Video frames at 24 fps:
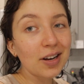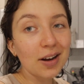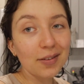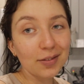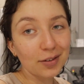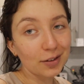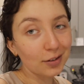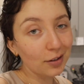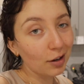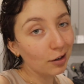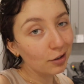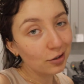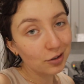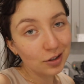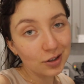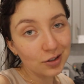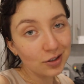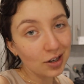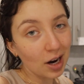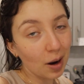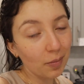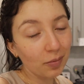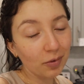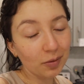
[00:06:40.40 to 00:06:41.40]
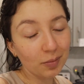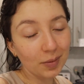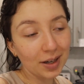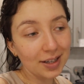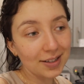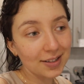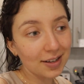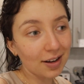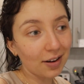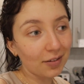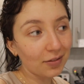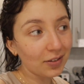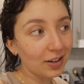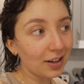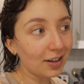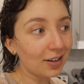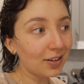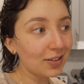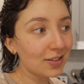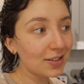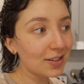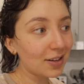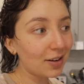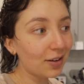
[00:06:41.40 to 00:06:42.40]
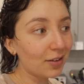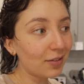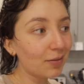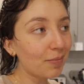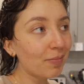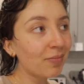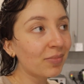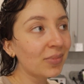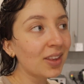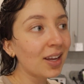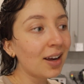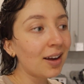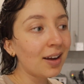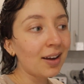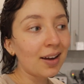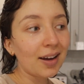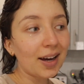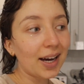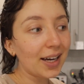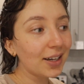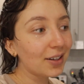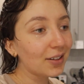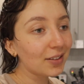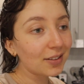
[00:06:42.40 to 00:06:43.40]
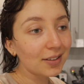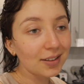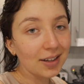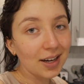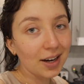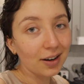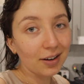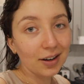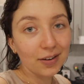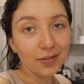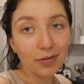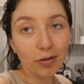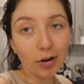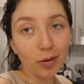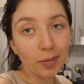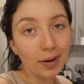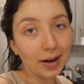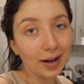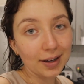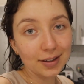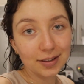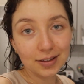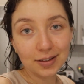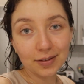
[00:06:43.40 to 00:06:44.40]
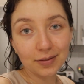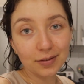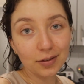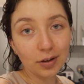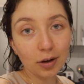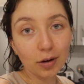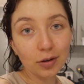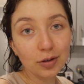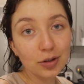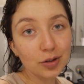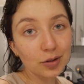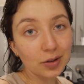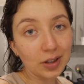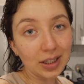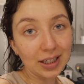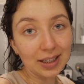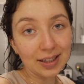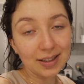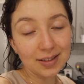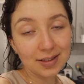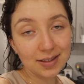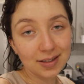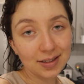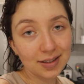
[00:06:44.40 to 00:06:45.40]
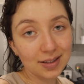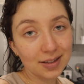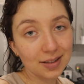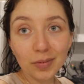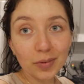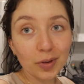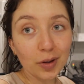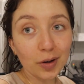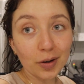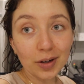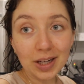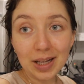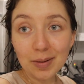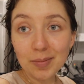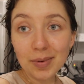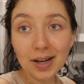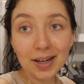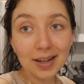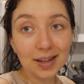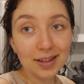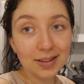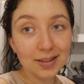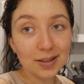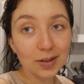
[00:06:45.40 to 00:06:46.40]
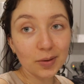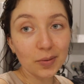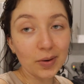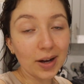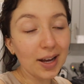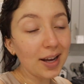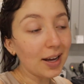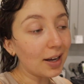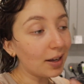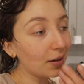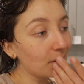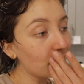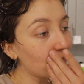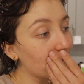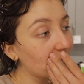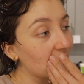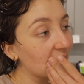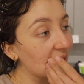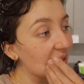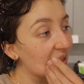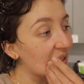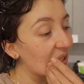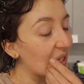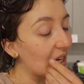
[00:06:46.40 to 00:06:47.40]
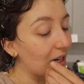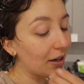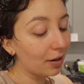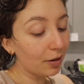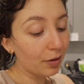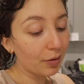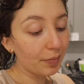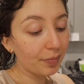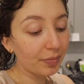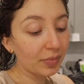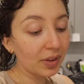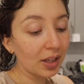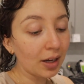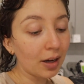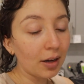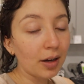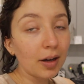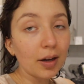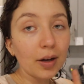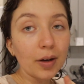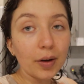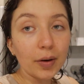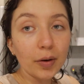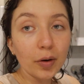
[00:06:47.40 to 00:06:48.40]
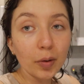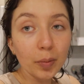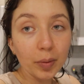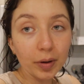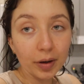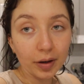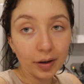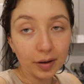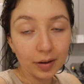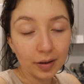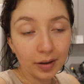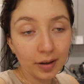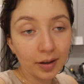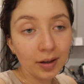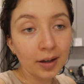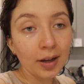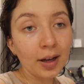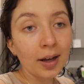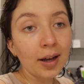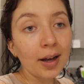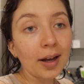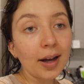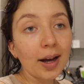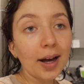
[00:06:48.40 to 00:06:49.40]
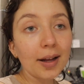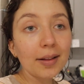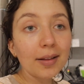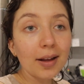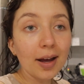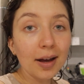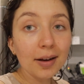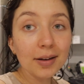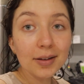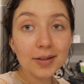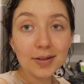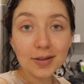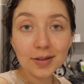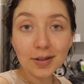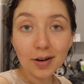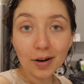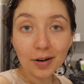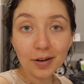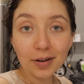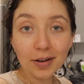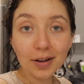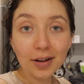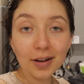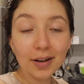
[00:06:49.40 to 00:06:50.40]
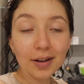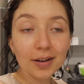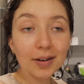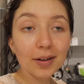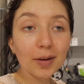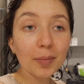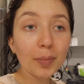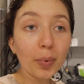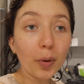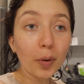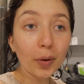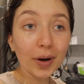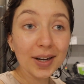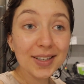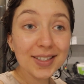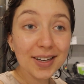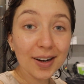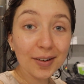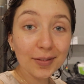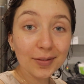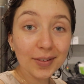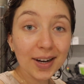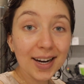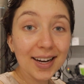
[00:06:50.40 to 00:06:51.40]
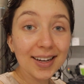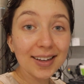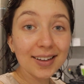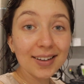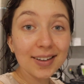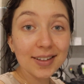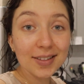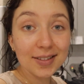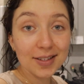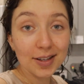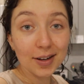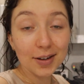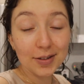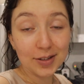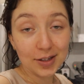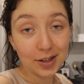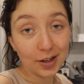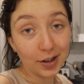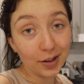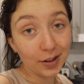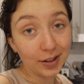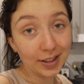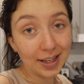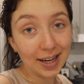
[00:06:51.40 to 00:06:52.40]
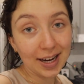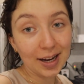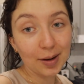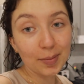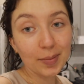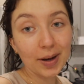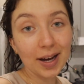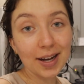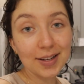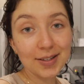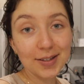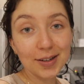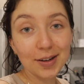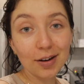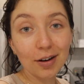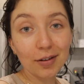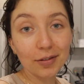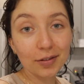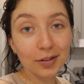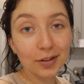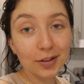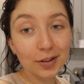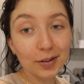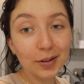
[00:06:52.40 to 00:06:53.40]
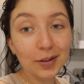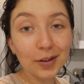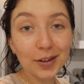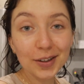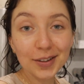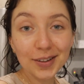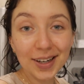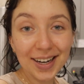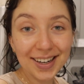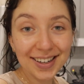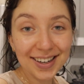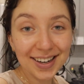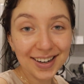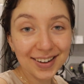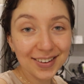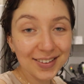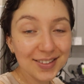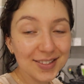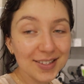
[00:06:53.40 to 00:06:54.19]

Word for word: Never grocery shop for myself here, so I couldn't carry four bags of groceries 30 minutes away. So Ubered and then it started pouring down rain because there's a hurricane passing over New York right now.